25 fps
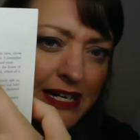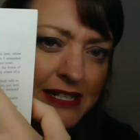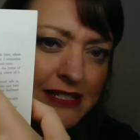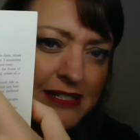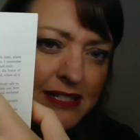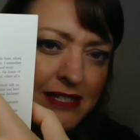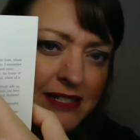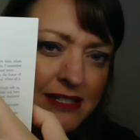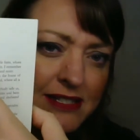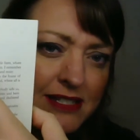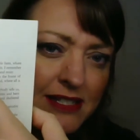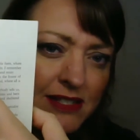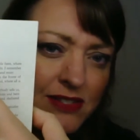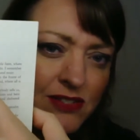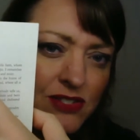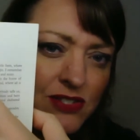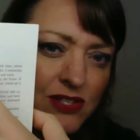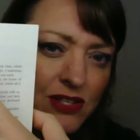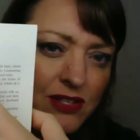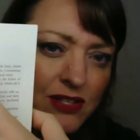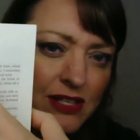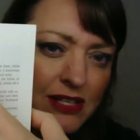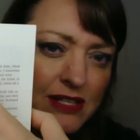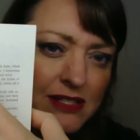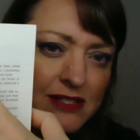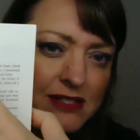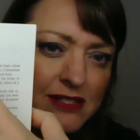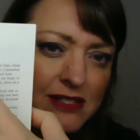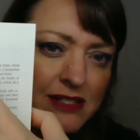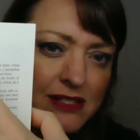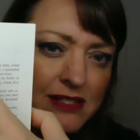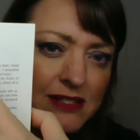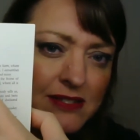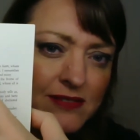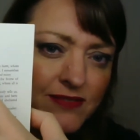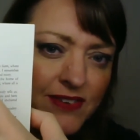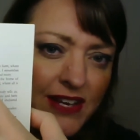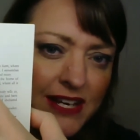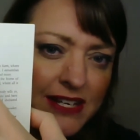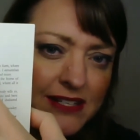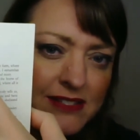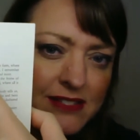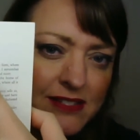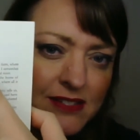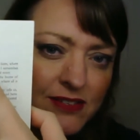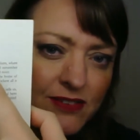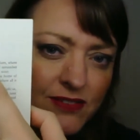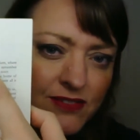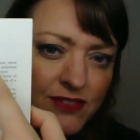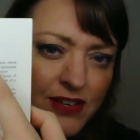Isaacson. So this is
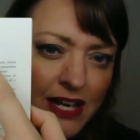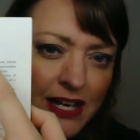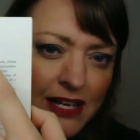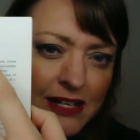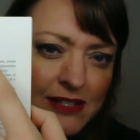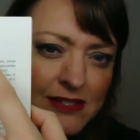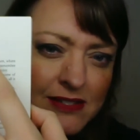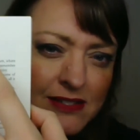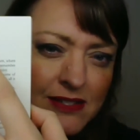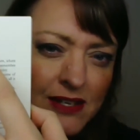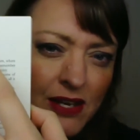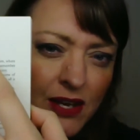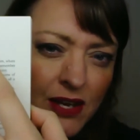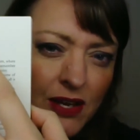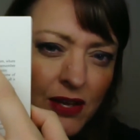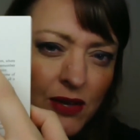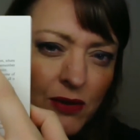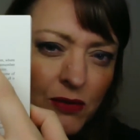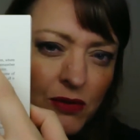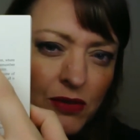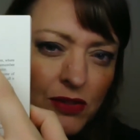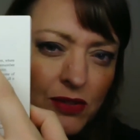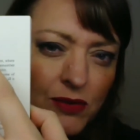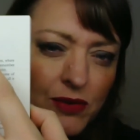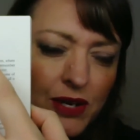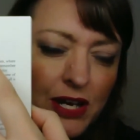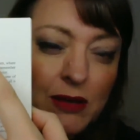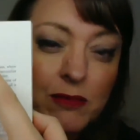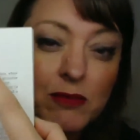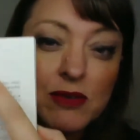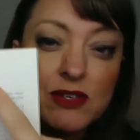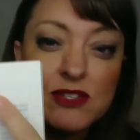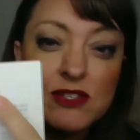Face to Face with Great